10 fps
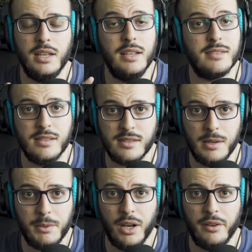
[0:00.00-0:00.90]
It's the
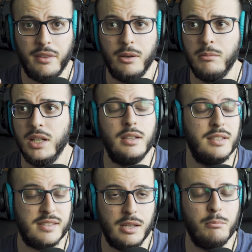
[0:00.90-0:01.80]
same Gotham,
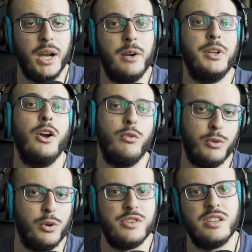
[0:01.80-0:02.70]
the same Barry, of
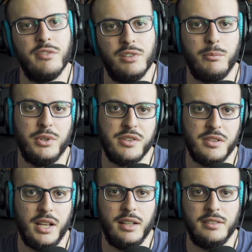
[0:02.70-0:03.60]
course different
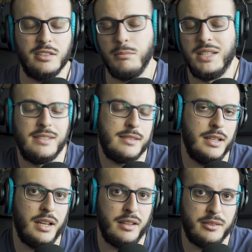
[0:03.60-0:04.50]
personalities, but
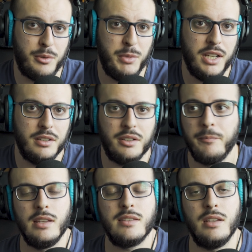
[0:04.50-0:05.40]
still Ezra Miller,
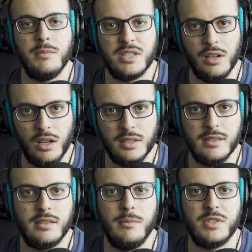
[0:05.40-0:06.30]
same Zod,
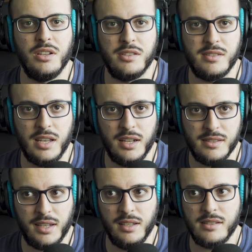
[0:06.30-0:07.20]
same Zod's
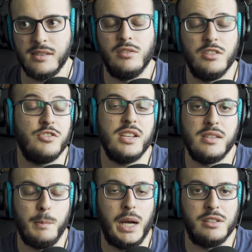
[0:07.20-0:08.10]
sidekicks, there's just
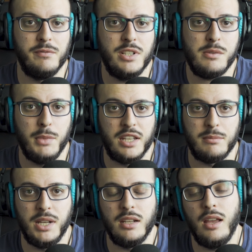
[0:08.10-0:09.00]
a Barton vs
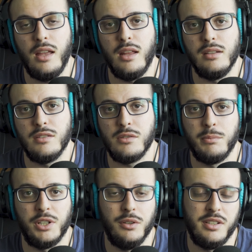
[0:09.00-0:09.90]
Batman and
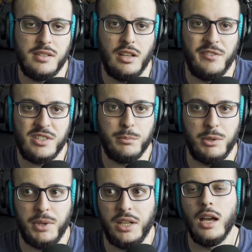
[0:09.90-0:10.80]
Supergirl instead of
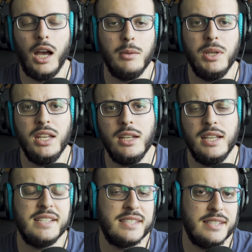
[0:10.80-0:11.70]
Superman. I mean,
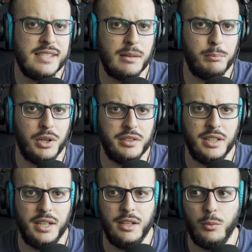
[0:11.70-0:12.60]
it's
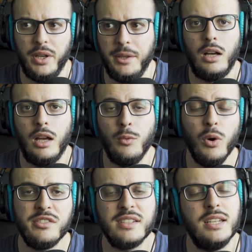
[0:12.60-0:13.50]
disappointing in a way. I
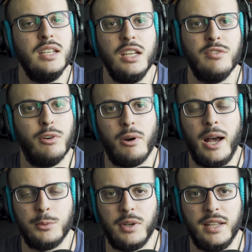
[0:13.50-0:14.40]
wasn't in need for
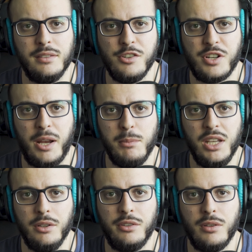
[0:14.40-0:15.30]
outlandish
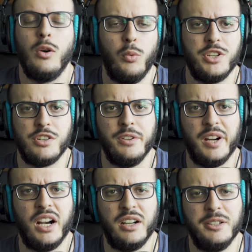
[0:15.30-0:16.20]
cameos, which there
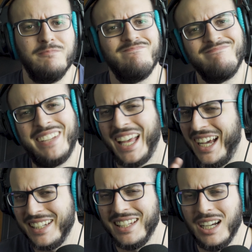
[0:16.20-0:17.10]
are
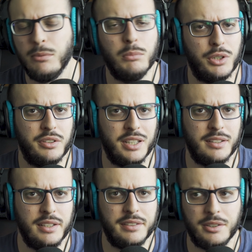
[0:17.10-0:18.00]
kinda, more on that
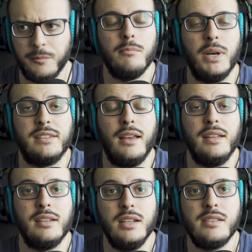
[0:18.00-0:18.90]
later, but
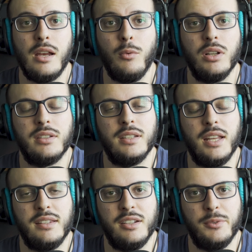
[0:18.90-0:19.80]
at least I wanted
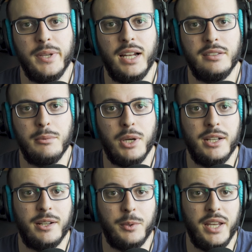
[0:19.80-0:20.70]
that the reality Barry
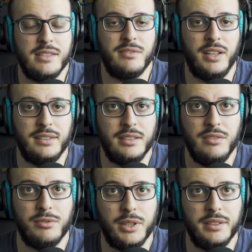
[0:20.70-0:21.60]
creates felt
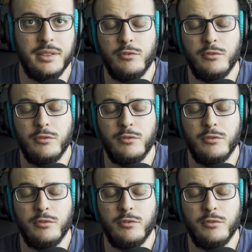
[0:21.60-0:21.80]
different.